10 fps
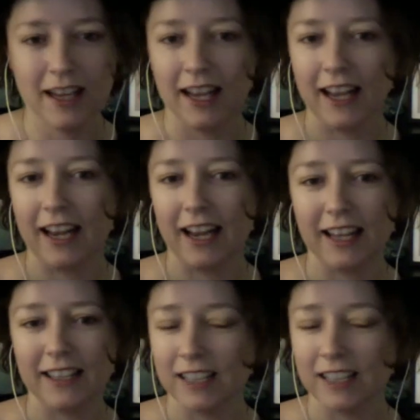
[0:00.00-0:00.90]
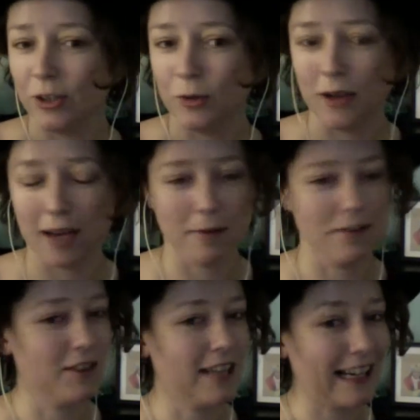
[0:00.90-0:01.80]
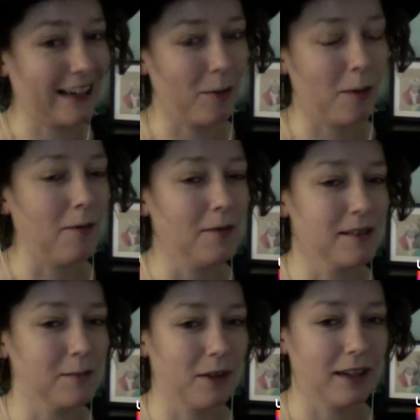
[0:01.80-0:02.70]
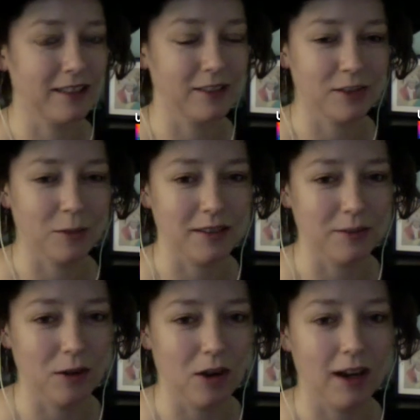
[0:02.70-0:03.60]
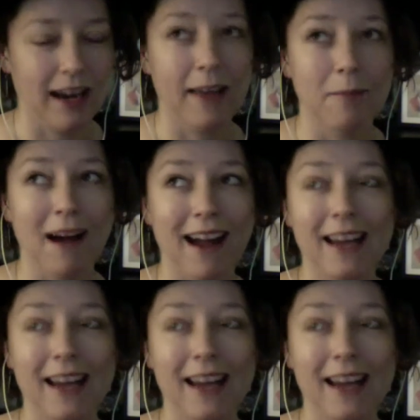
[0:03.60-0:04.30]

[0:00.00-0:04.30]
And you had a bunch of technical problems this morning, so she wasn't wrong. And my